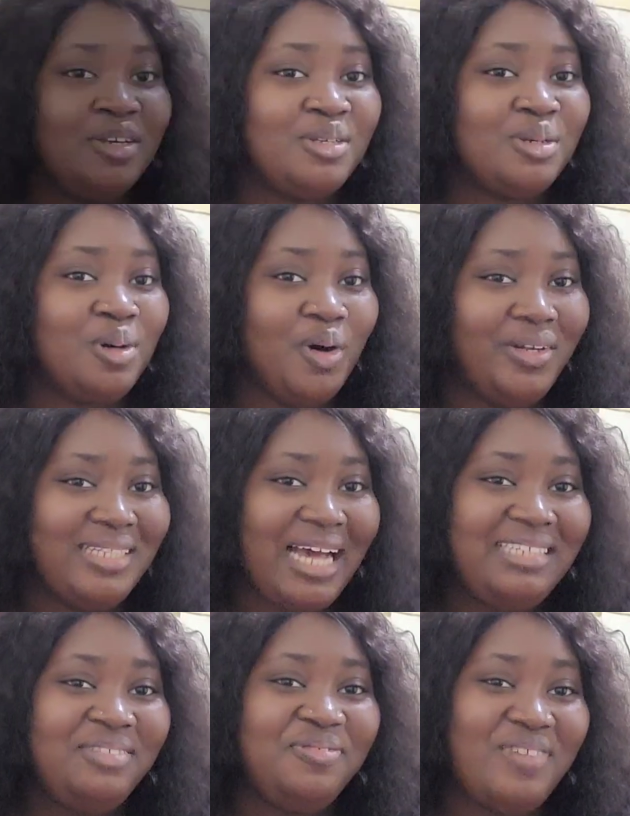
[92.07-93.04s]
So under
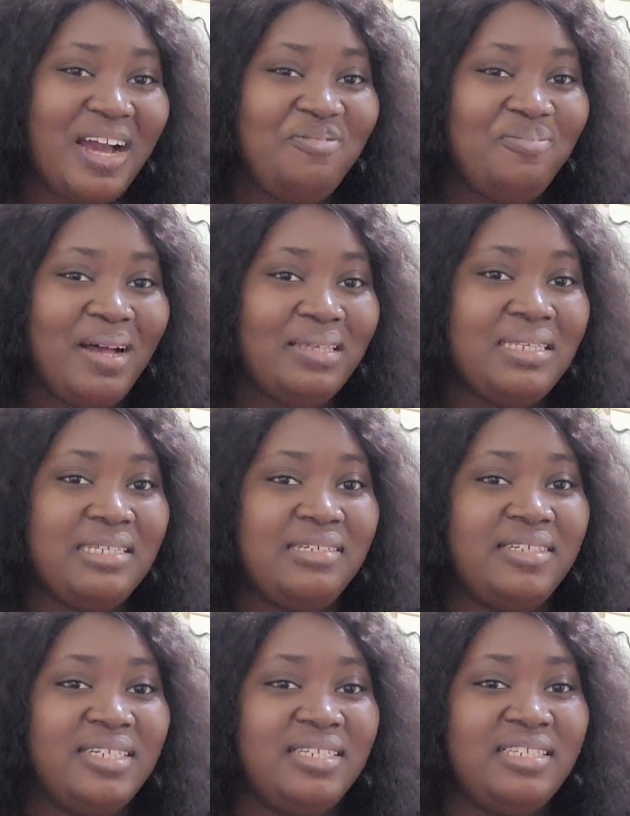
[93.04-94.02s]
the 5-part
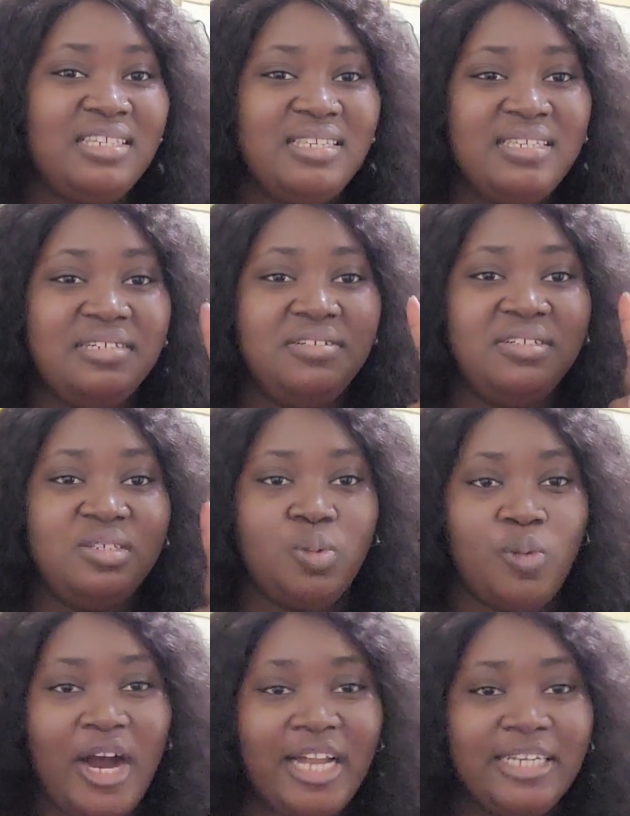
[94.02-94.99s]
series, this is series
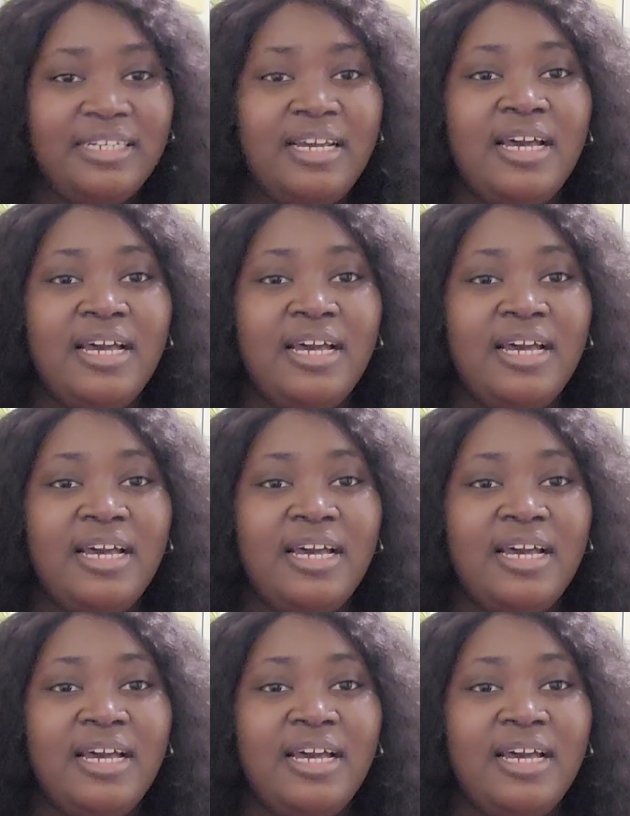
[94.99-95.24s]
1.